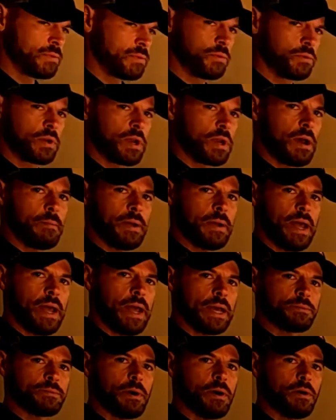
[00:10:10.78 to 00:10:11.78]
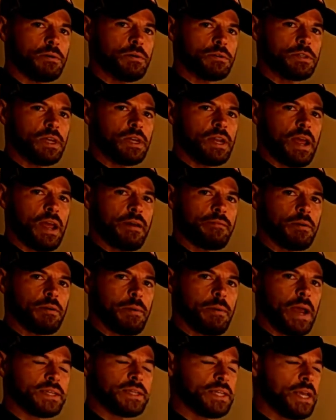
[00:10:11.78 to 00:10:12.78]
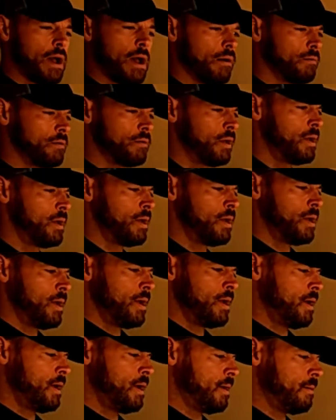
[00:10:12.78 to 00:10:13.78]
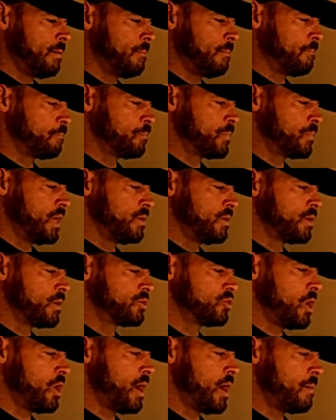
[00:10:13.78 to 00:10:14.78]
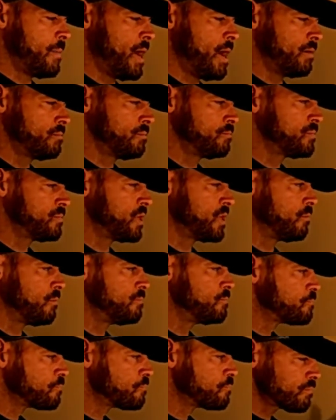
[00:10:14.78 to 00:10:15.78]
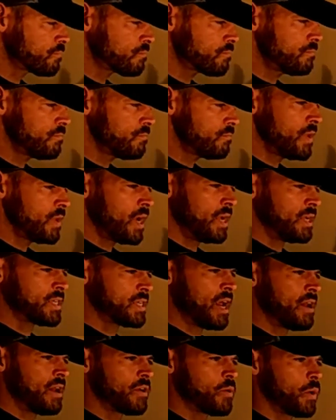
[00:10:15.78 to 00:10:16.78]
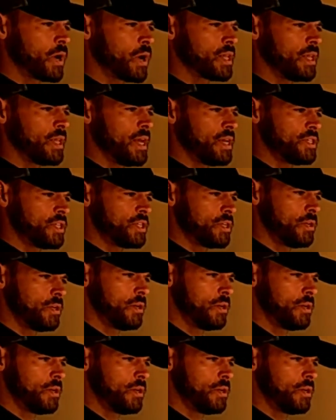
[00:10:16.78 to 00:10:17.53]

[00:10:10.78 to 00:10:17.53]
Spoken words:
will come at expos and have their bikes out, and you can try them out. So that's kind of a quick list.